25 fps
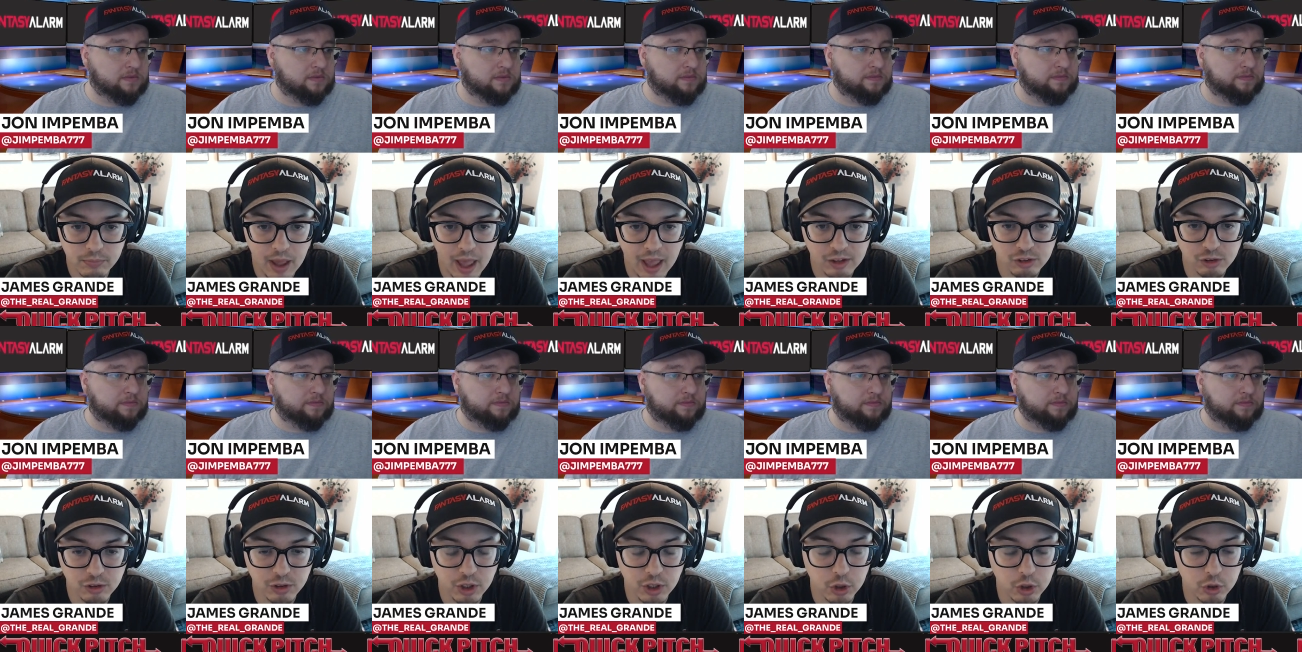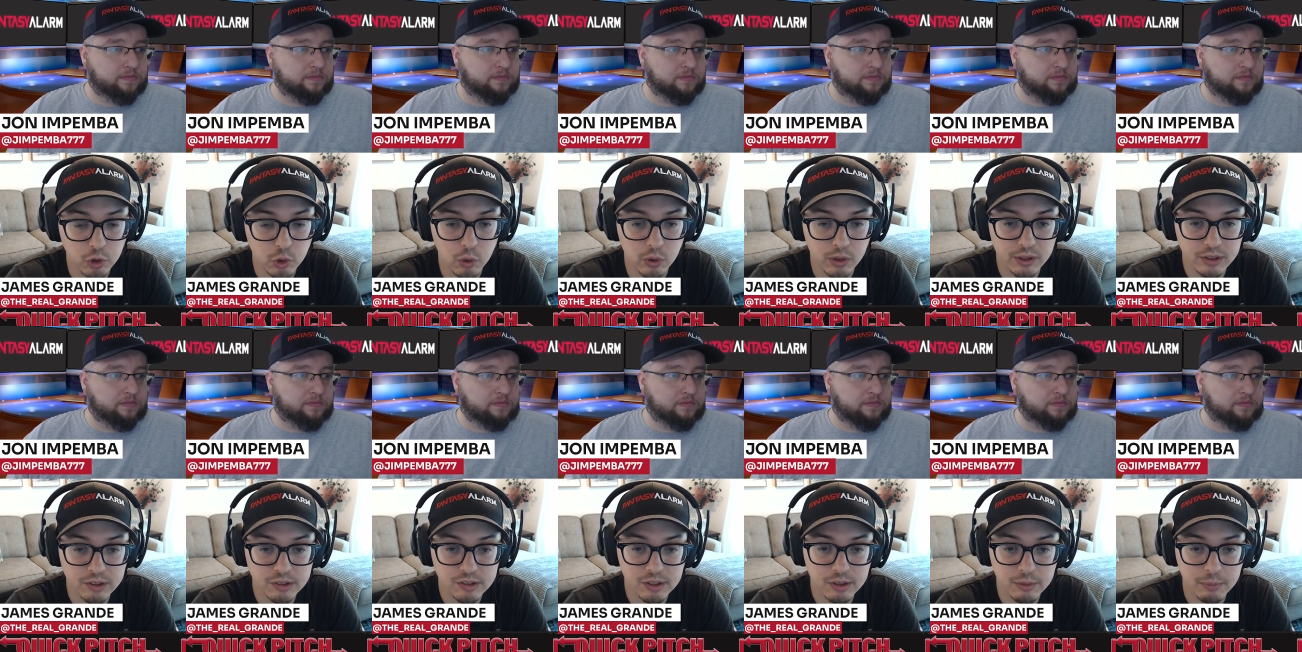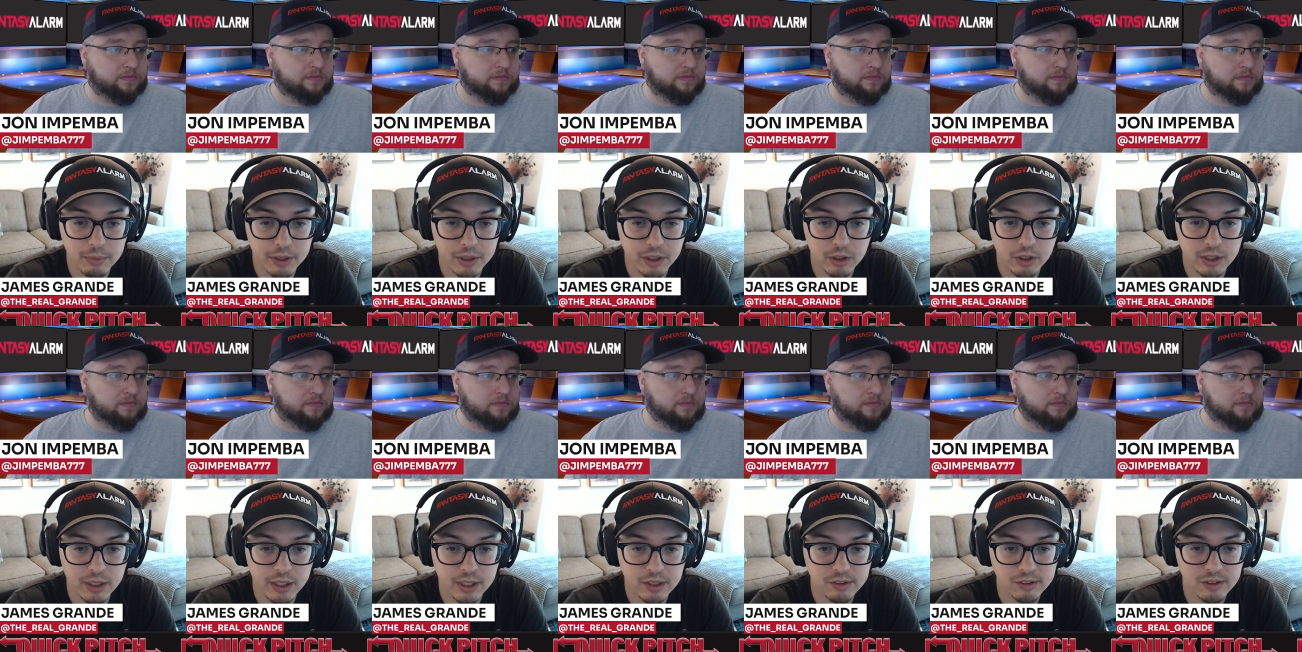Speaker 1: has notoriously been
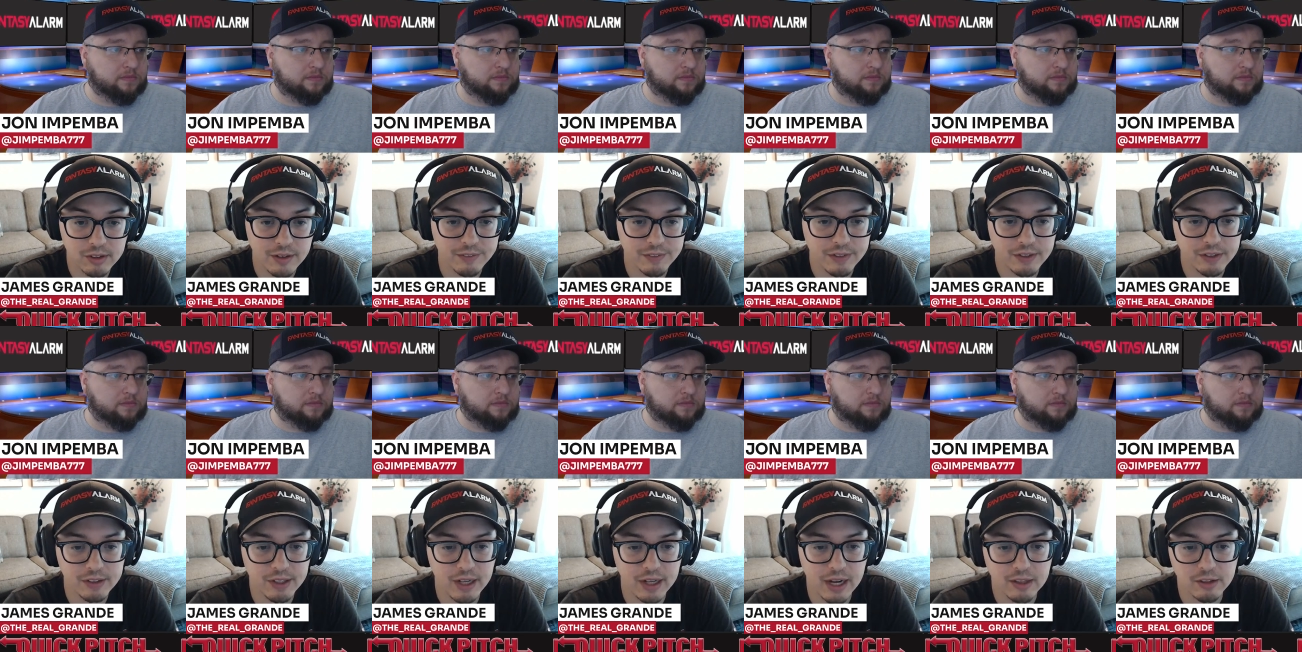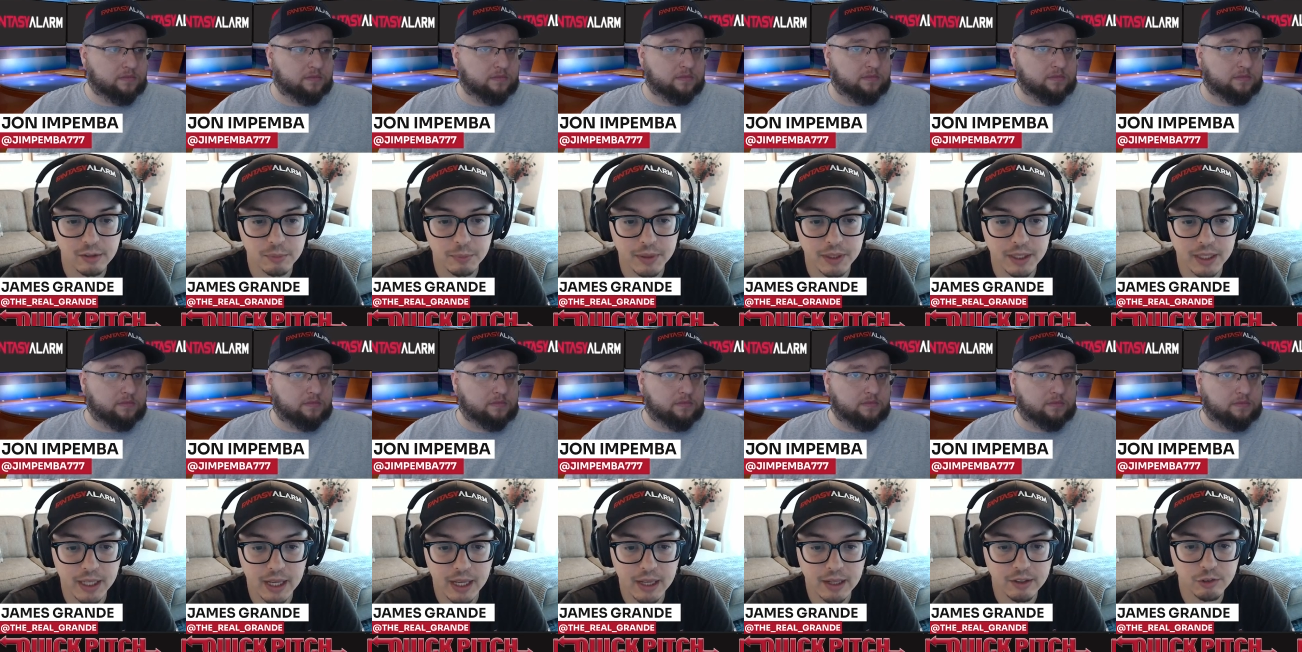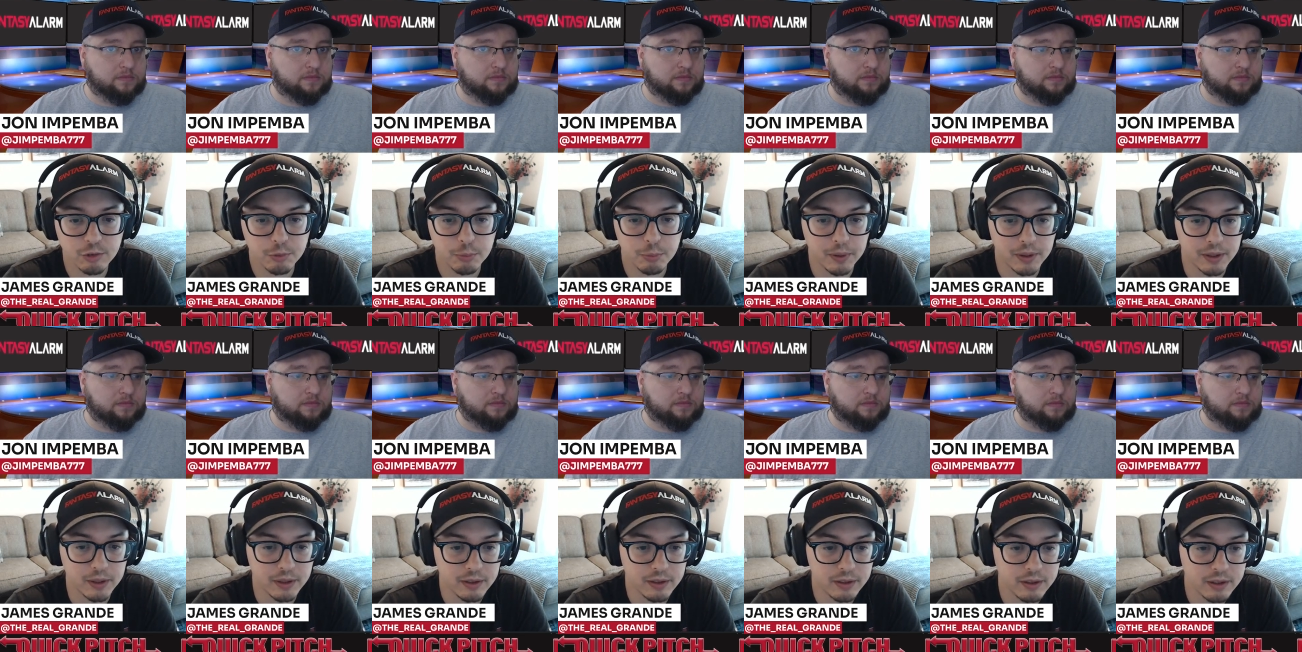good against lefties. That hasn't been the case,
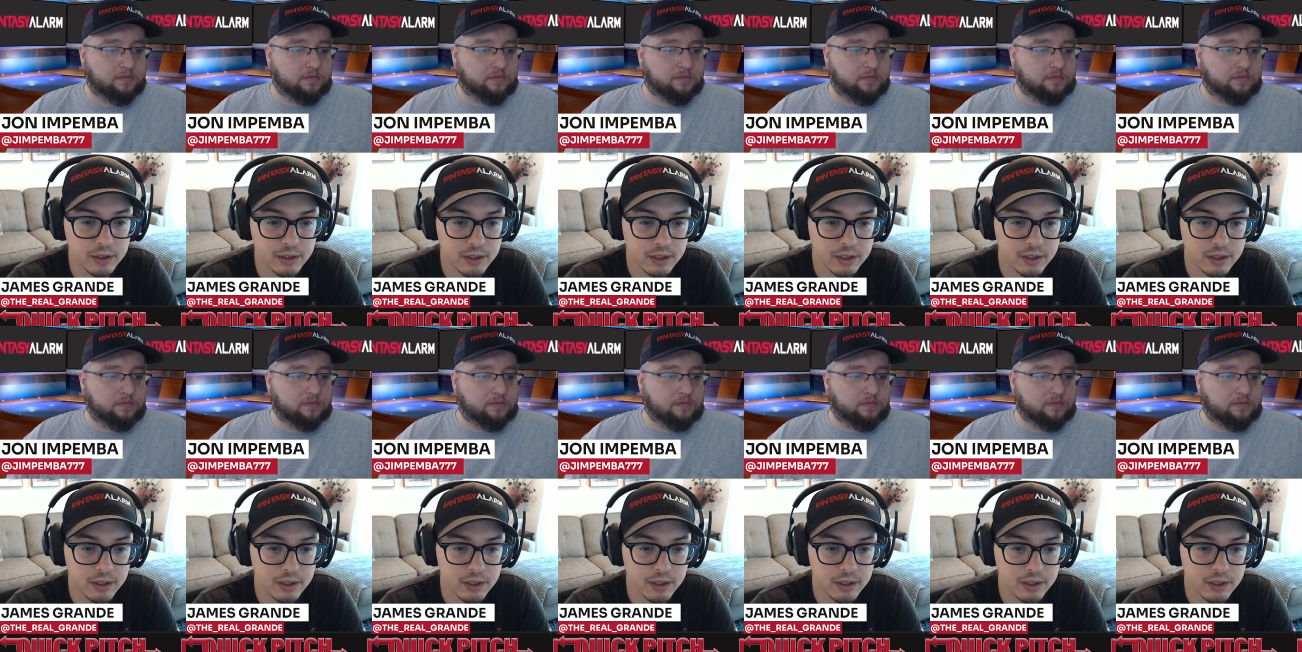but